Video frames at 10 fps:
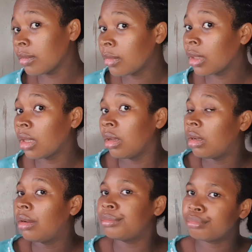going to take
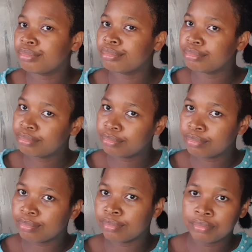a lot of time
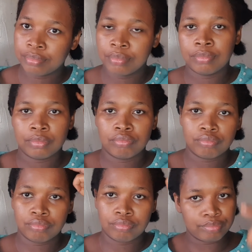and I don't want
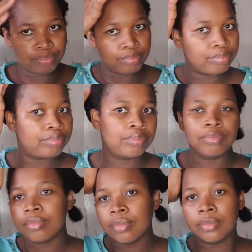to bore